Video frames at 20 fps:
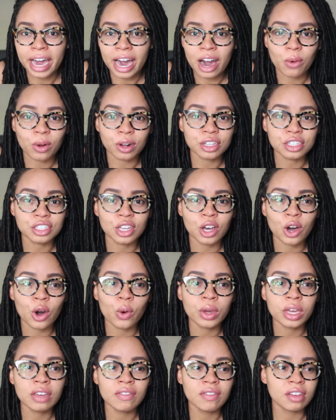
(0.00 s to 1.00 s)
hour,
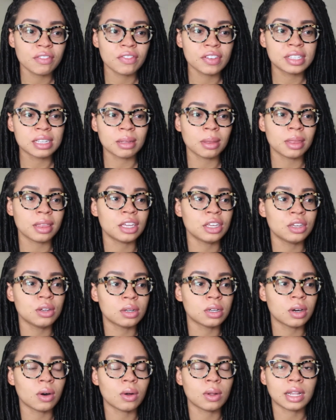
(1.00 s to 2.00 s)
so even if it's something that you
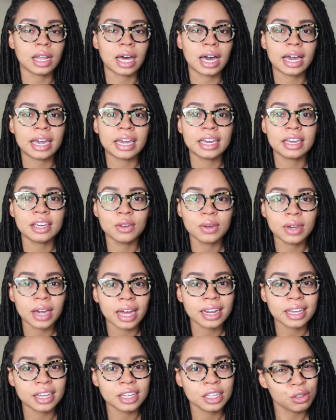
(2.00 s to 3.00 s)
don't like, you
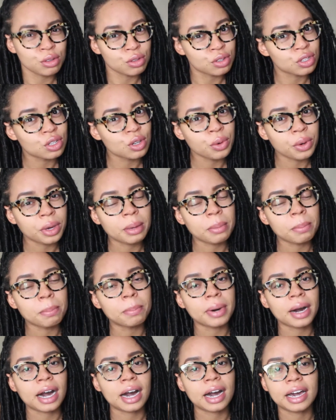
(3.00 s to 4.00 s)
kind of get used to it
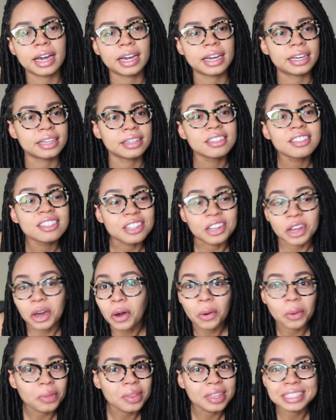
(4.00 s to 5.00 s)
by,
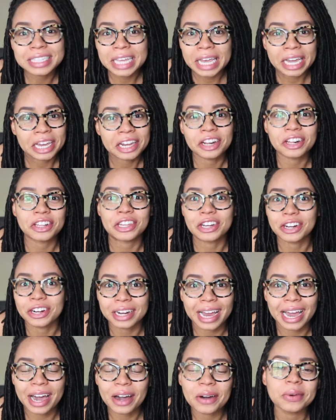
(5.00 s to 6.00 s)
the second or
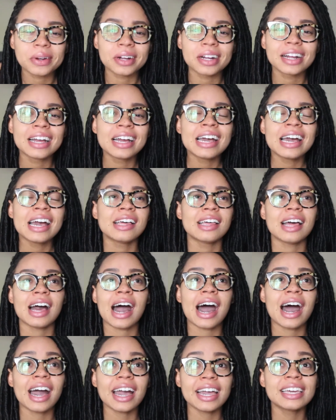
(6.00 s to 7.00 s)
third hour.
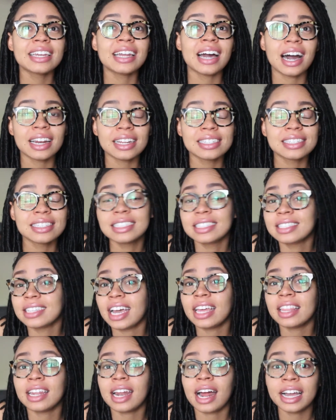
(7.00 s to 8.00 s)
I can honestly
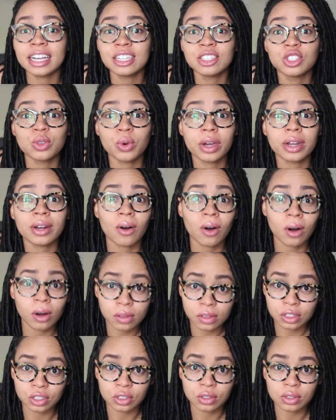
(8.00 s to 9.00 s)
say that I enjoyed all
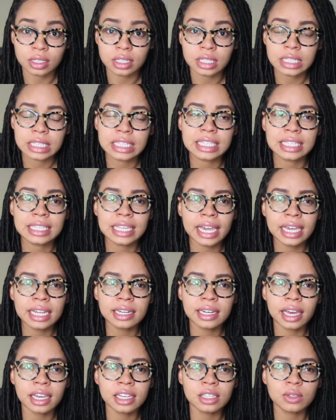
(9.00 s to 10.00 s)
the juices. The second
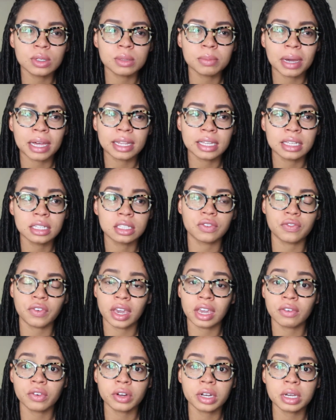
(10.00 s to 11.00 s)
days was my least
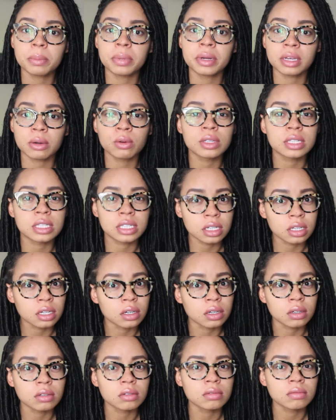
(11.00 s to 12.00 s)
favorite, but it was
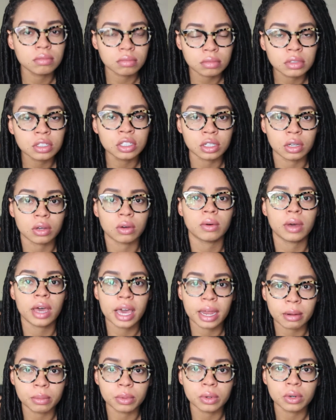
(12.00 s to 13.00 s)
still,
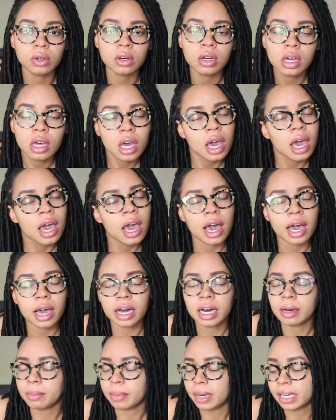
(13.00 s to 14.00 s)
edible.
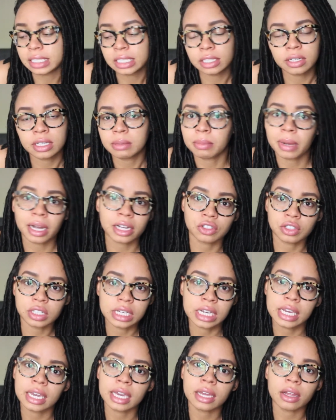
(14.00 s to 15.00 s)
I still didn't mind
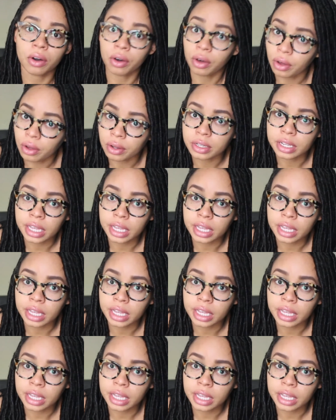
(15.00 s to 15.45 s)
drinking it all